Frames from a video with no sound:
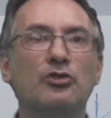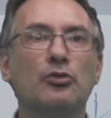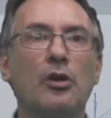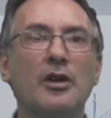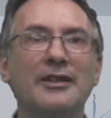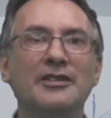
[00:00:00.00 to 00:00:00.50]

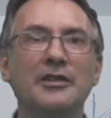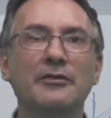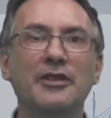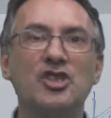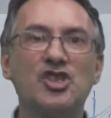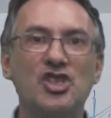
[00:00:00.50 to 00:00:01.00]
relatively
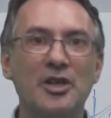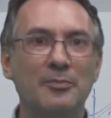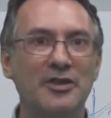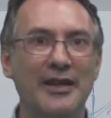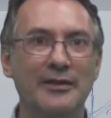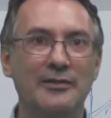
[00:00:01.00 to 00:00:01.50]
cheap
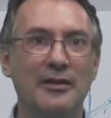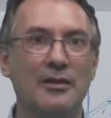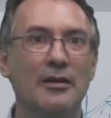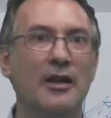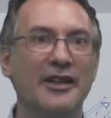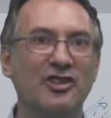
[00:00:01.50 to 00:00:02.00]
data
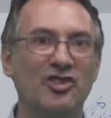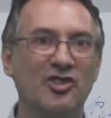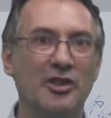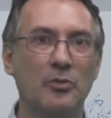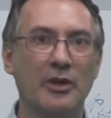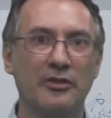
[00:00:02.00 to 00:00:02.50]
like
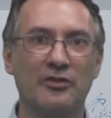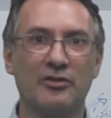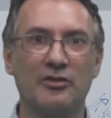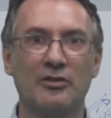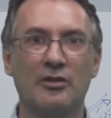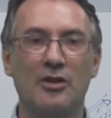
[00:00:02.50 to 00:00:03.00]
sequence.
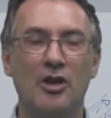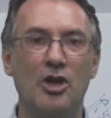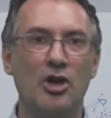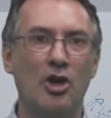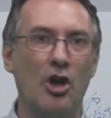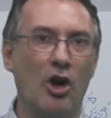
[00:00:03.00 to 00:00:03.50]

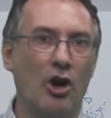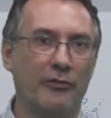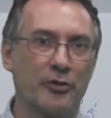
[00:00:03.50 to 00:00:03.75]
Of